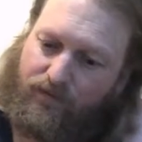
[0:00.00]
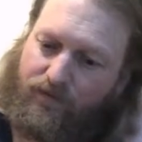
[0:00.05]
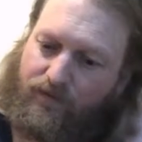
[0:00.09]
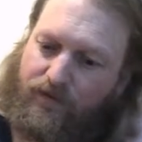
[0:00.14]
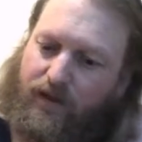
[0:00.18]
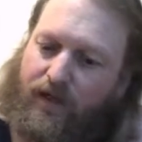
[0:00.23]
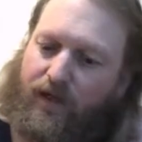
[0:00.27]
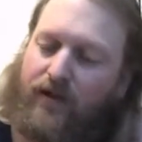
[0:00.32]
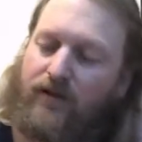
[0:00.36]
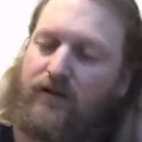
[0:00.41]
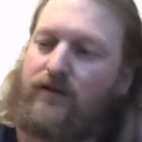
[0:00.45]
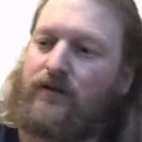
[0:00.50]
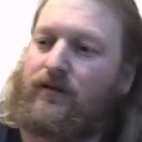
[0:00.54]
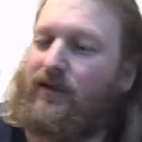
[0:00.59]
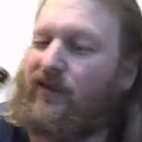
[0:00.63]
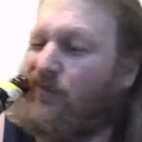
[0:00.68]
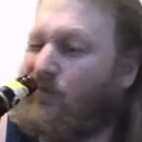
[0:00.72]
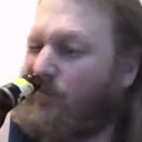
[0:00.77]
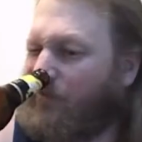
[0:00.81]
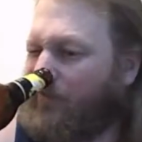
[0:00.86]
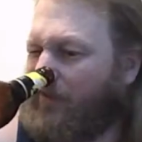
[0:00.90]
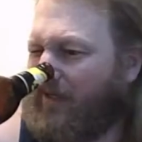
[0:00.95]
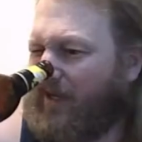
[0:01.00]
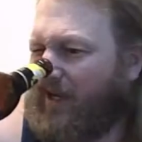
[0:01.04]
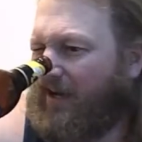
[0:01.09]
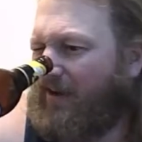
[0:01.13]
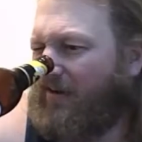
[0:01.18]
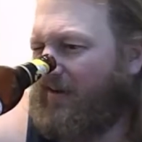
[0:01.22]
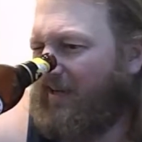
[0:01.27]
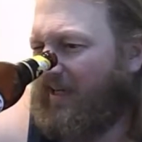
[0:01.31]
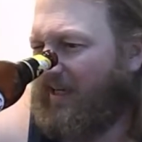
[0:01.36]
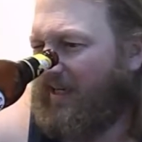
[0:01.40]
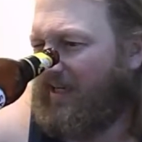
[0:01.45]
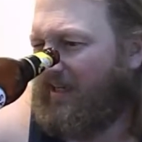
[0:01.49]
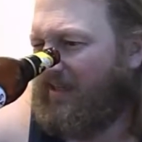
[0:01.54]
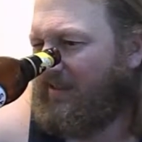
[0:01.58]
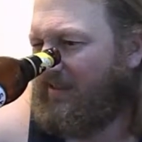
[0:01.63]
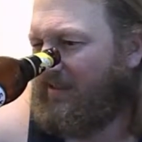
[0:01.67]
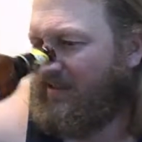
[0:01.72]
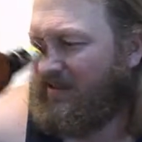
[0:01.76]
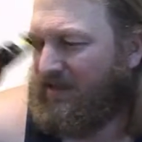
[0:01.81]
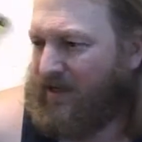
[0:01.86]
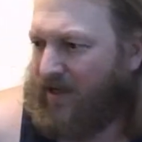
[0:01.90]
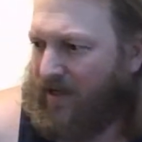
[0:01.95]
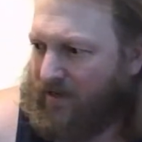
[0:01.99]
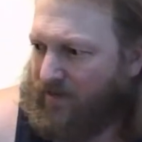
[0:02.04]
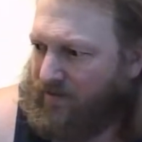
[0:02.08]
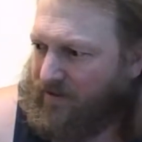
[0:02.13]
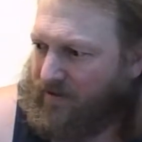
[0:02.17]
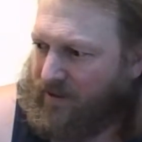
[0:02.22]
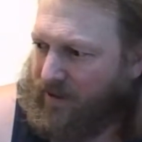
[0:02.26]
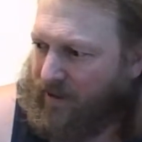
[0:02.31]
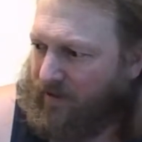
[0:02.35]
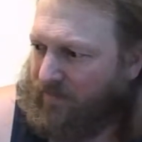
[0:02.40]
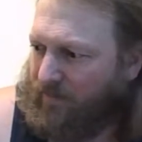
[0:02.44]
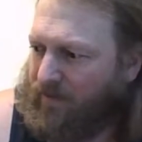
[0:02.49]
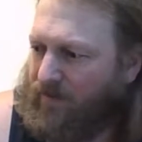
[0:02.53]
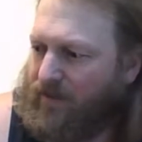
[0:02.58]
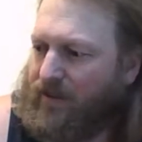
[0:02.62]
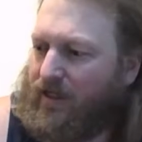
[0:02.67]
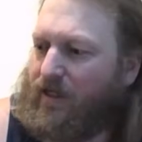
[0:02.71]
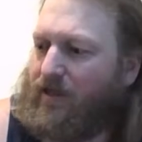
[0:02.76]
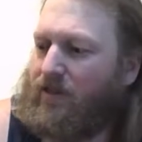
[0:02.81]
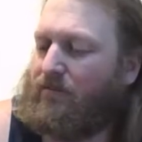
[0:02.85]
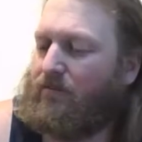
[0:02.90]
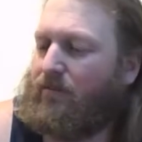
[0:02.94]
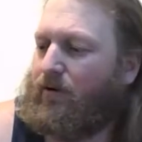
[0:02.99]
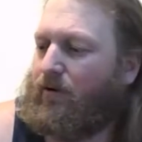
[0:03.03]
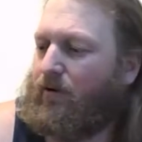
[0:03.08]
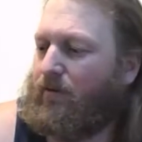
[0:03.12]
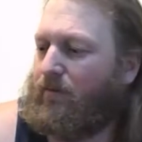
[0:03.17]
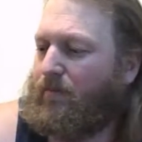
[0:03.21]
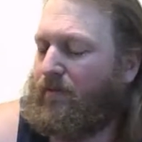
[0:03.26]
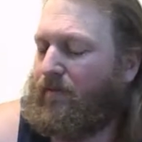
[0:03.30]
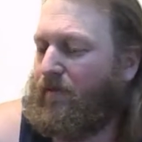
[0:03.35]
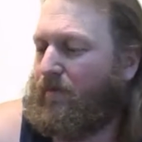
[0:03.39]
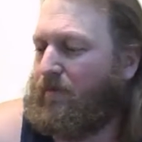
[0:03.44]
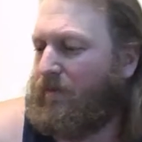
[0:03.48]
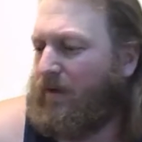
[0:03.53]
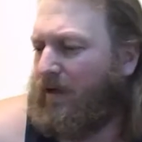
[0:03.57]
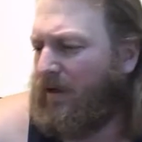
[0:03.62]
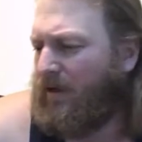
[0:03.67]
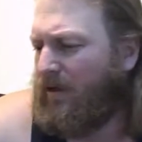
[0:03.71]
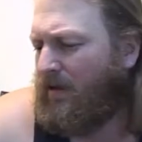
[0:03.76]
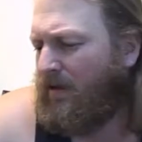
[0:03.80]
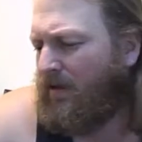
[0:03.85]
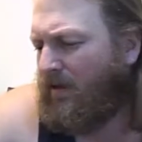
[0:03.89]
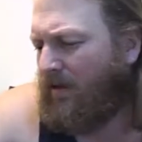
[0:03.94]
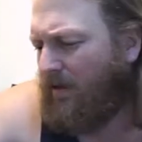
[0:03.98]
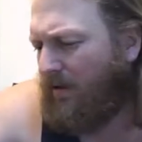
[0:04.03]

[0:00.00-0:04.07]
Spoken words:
So little to no head, there's no sediment down the bottom of the beer.